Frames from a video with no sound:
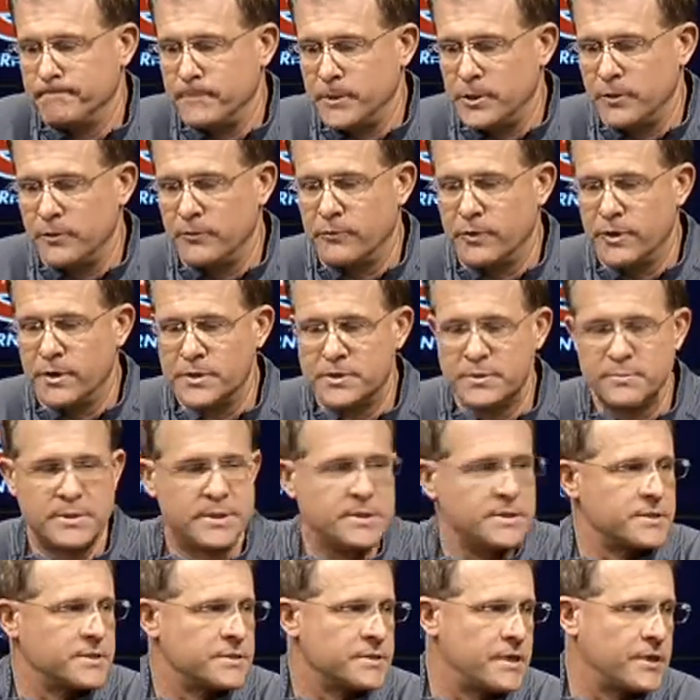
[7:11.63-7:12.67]
you know, for us to be
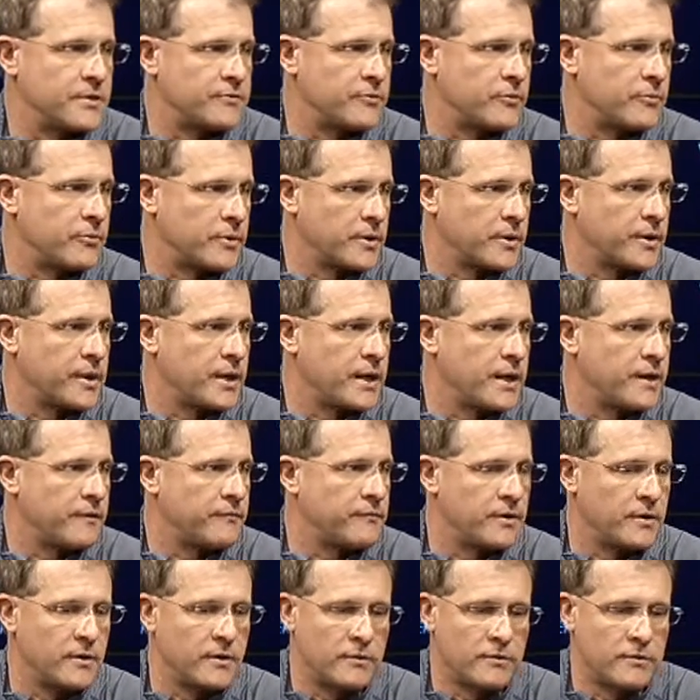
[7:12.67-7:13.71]
successful, we're going to have
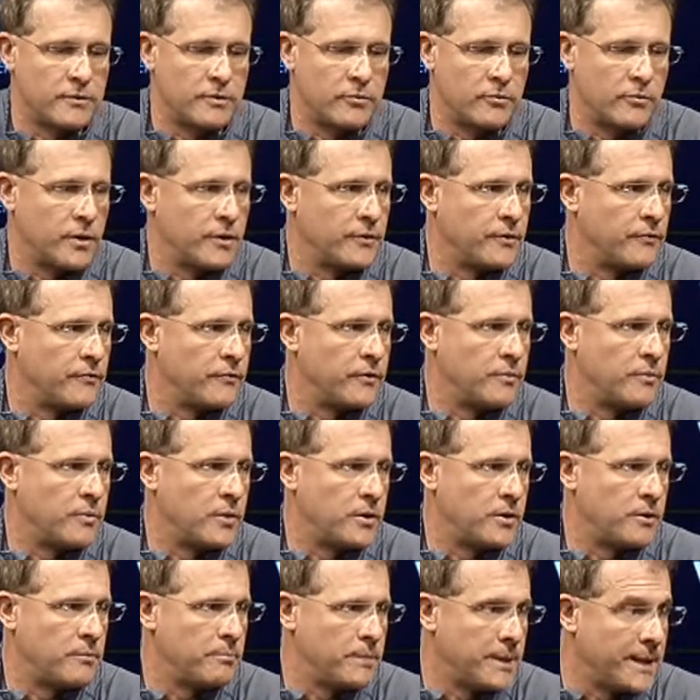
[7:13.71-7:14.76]
to to run the
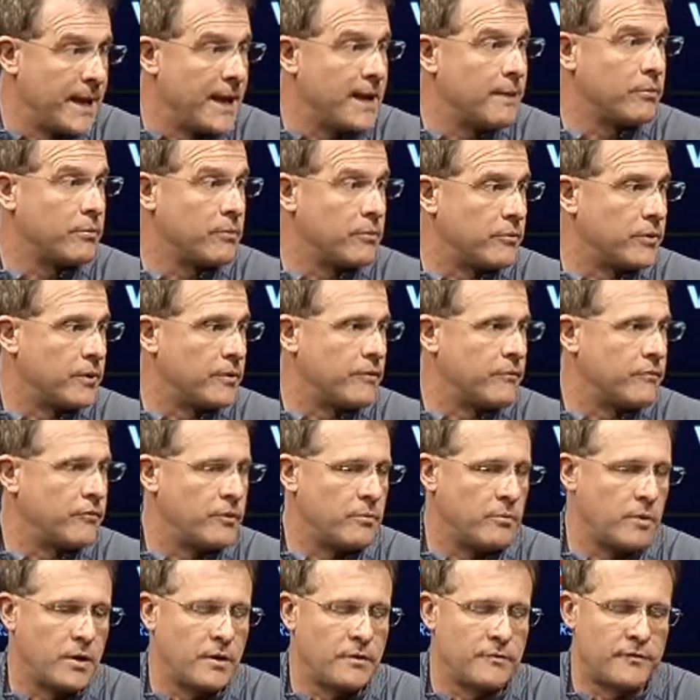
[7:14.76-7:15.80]
football and be able to run the
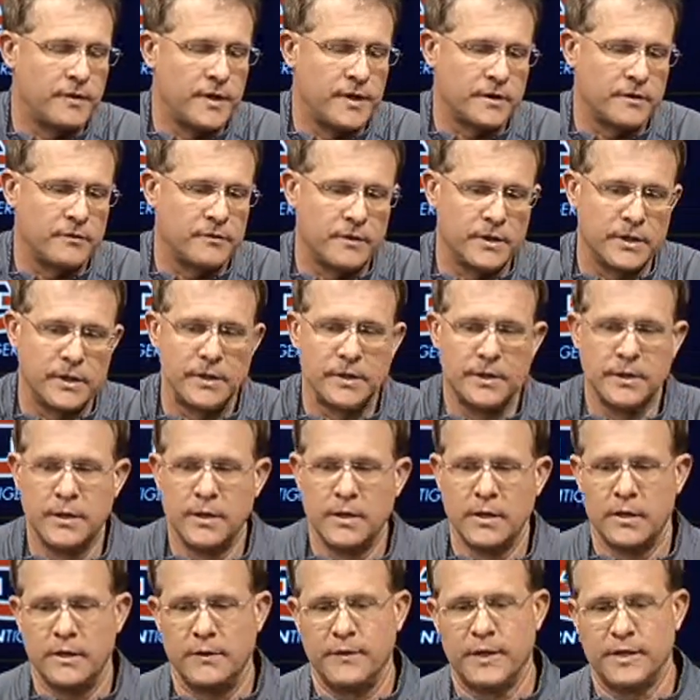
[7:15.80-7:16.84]
football effectively,
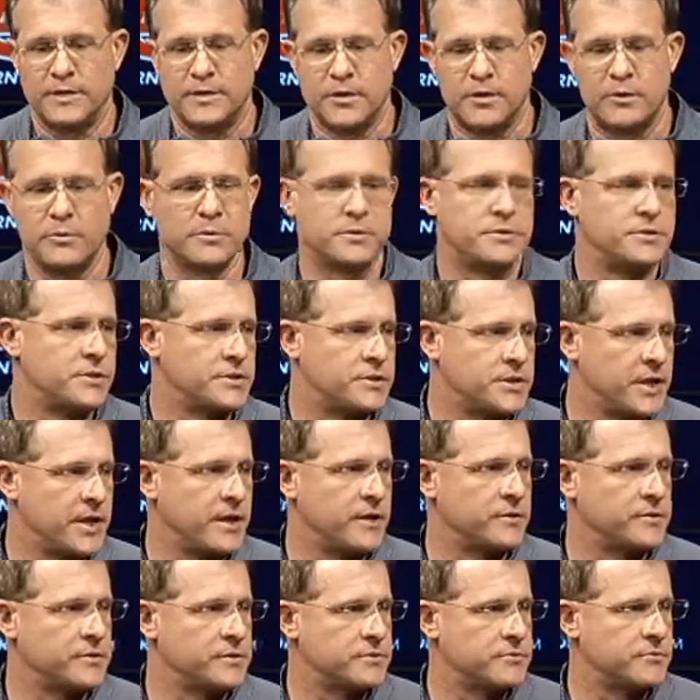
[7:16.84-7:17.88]
and that's always the
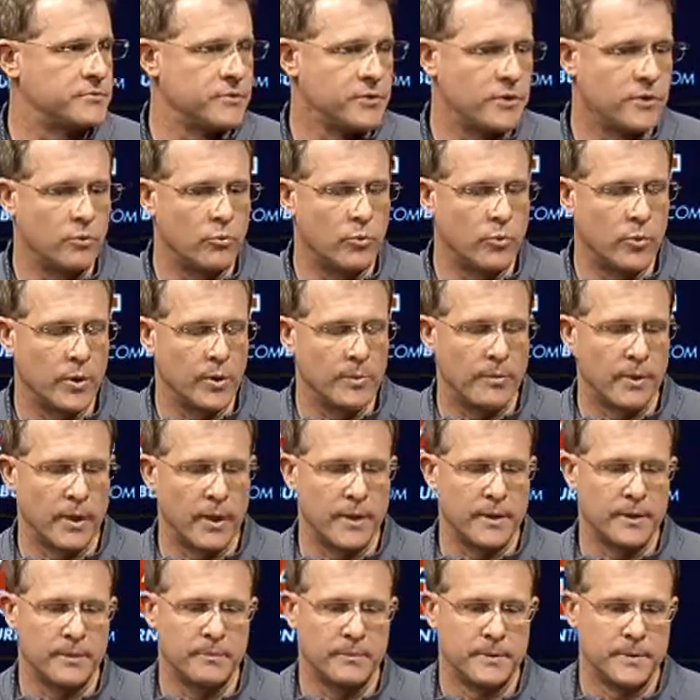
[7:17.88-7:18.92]
challenge. You know, when we
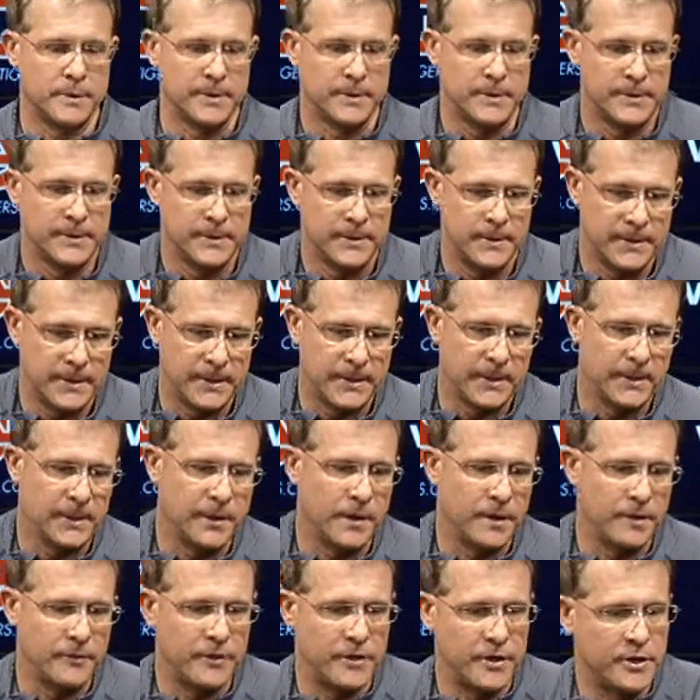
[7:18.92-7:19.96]
play them, and uh,
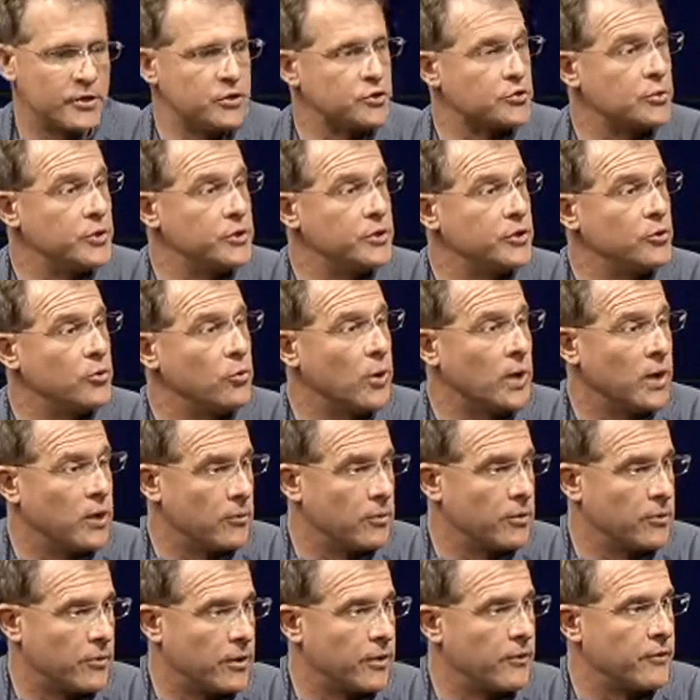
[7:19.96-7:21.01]
the years we do well,
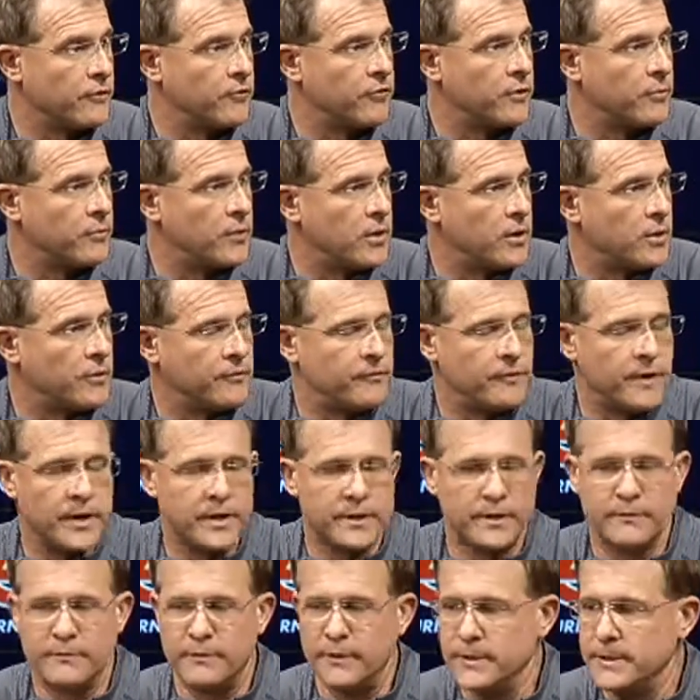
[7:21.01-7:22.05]
we run the football
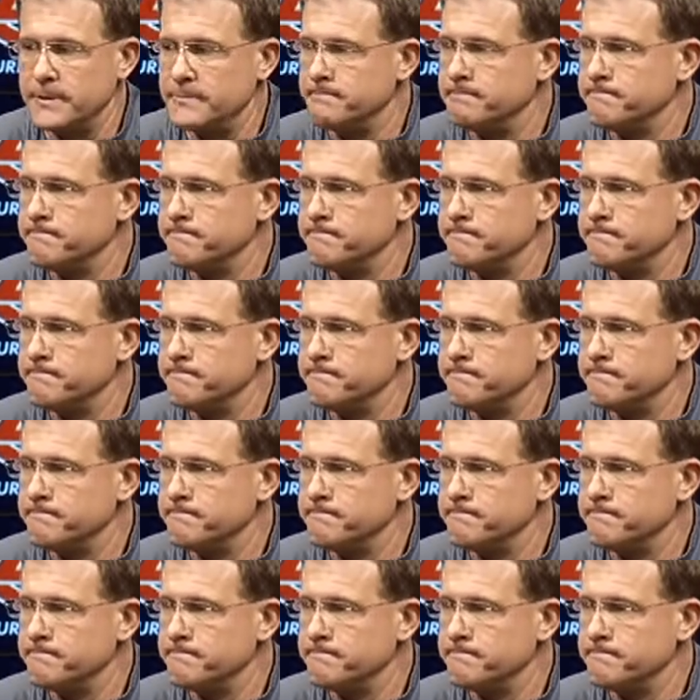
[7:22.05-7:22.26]
effectively.